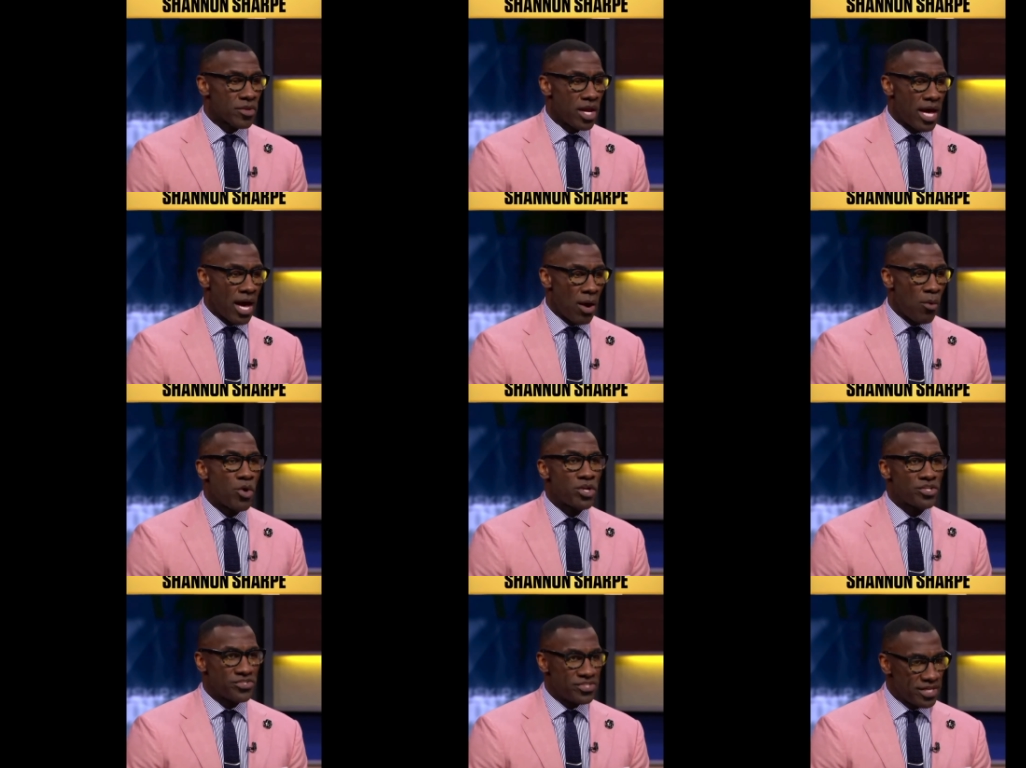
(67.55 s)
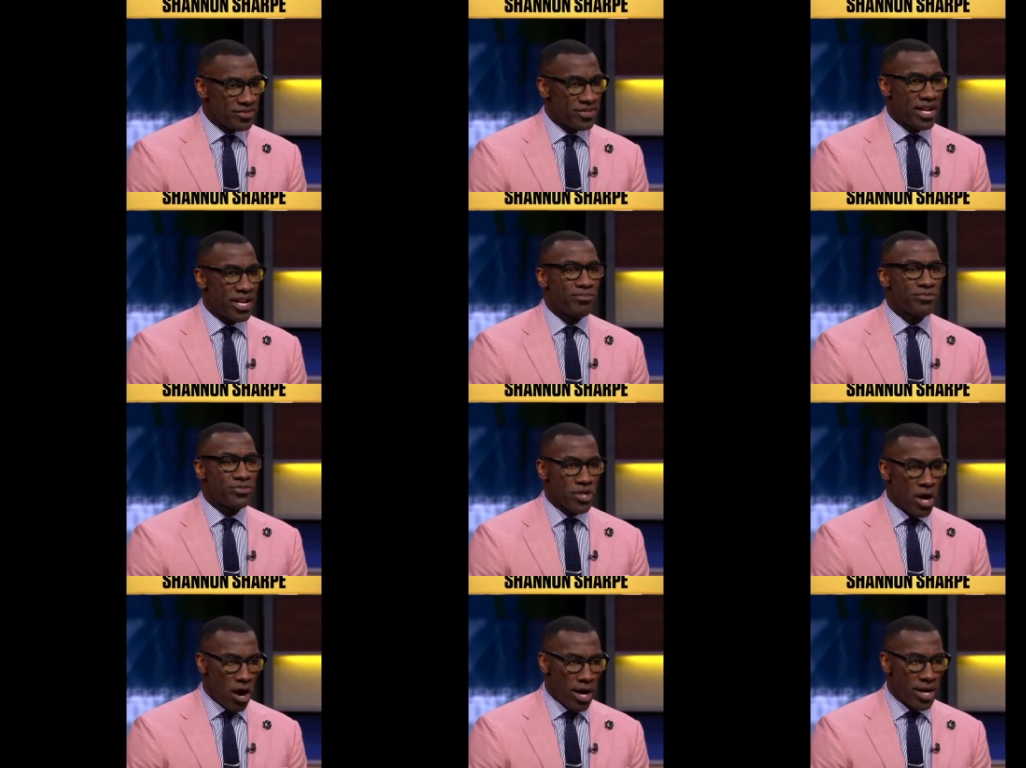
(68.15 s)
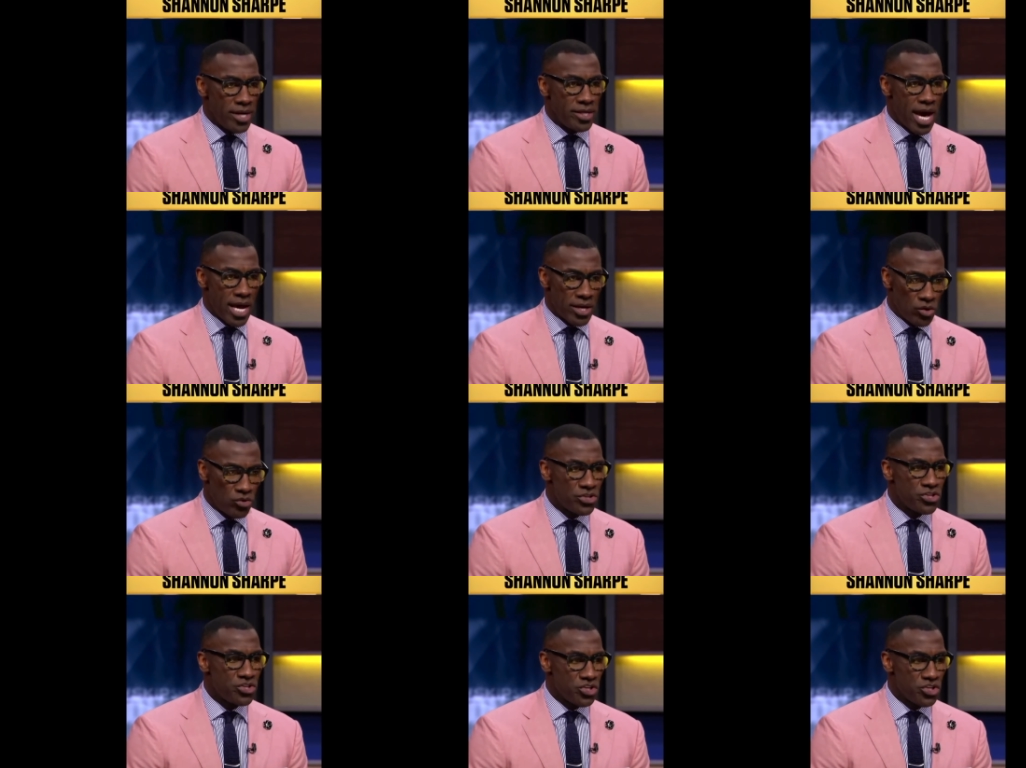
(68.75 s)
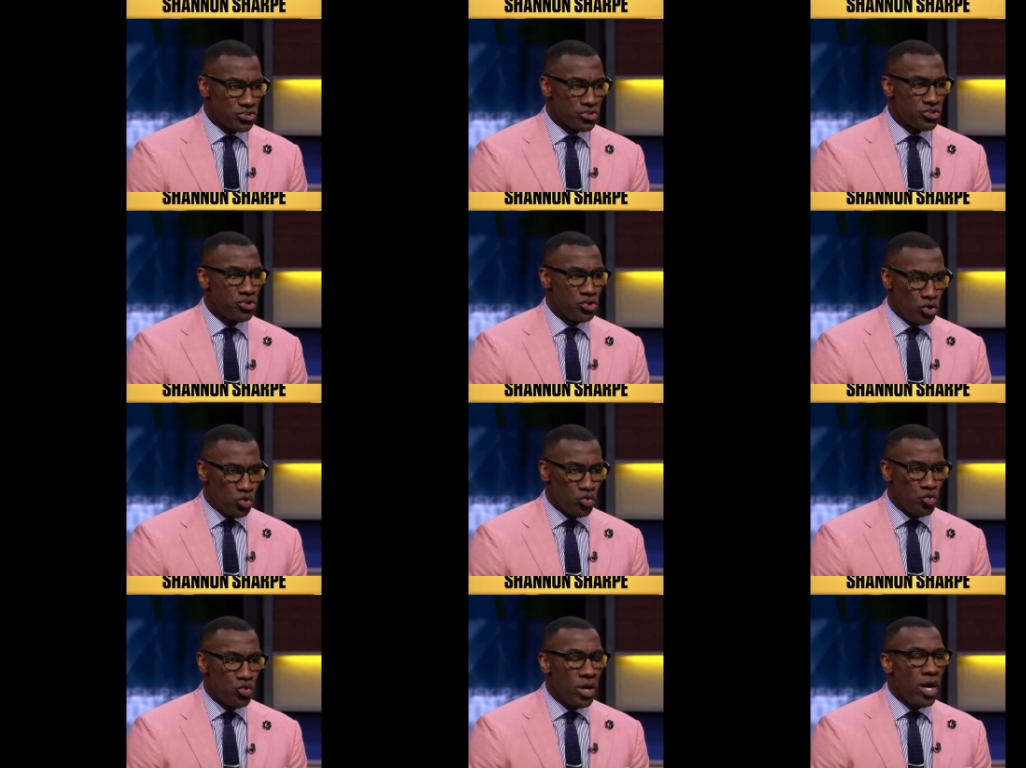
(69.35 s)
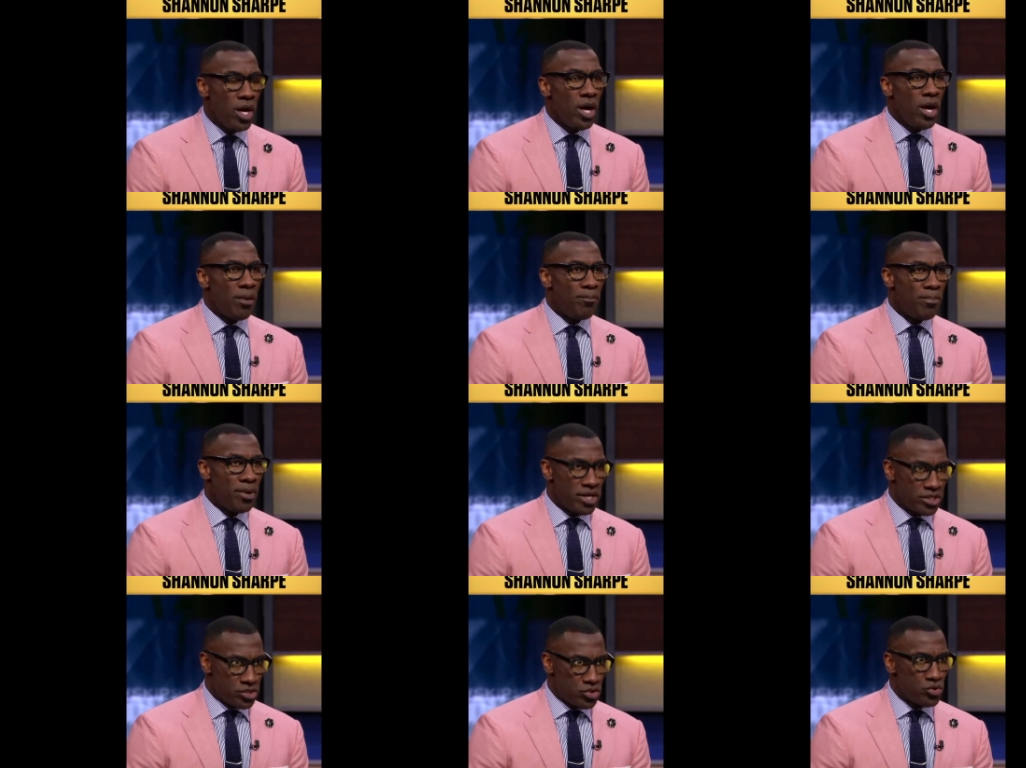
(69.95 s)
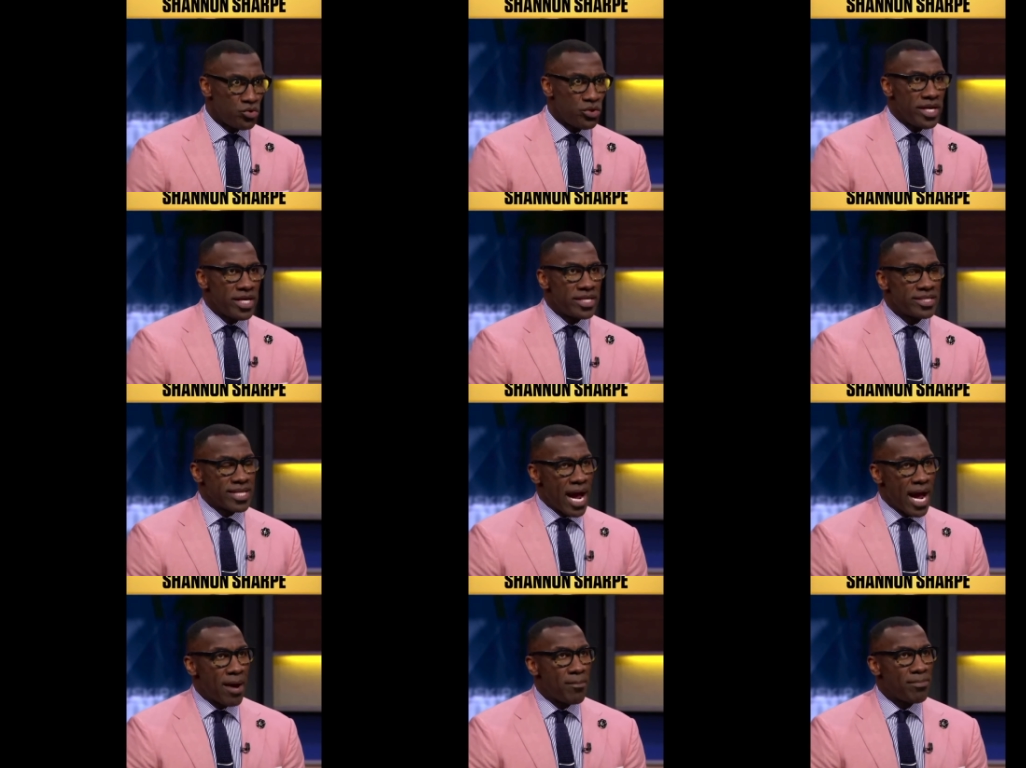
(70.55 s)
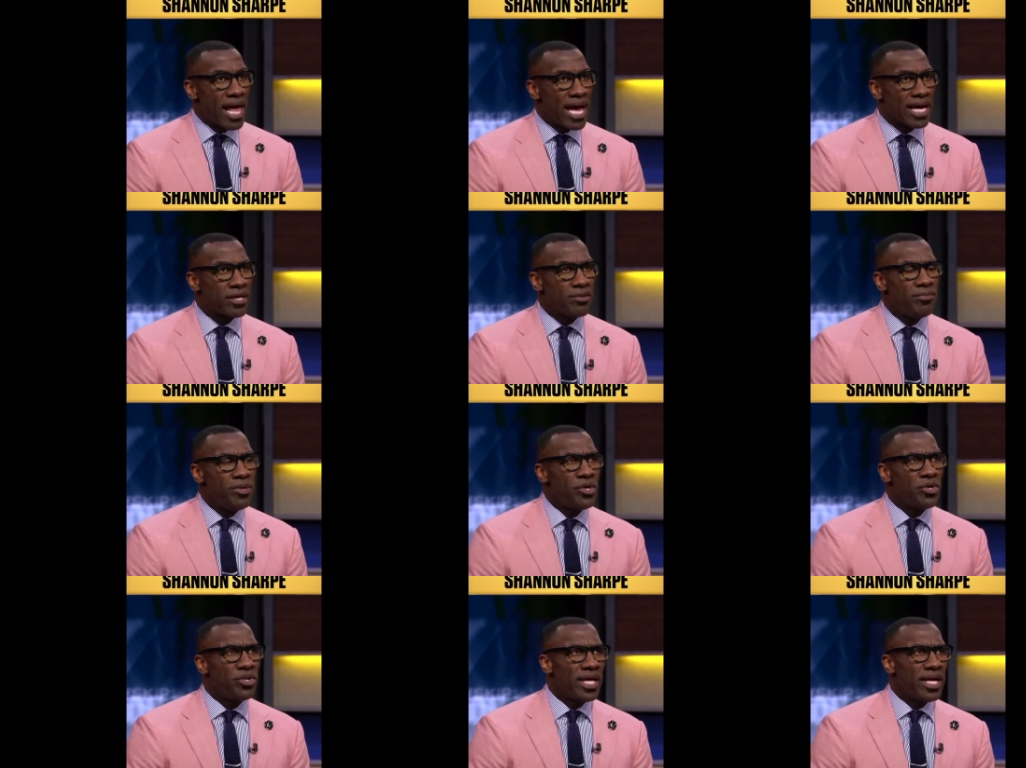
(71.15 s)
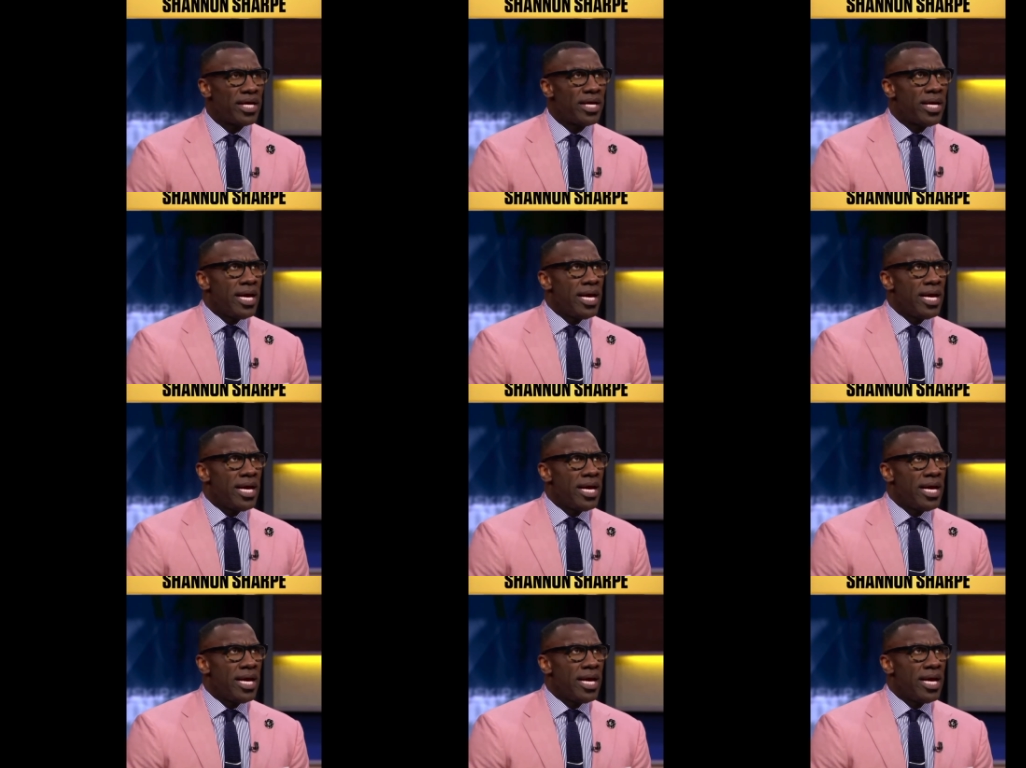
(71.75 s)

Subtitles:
I want to say that I'm sorry, not only just to you, but to the entire black community.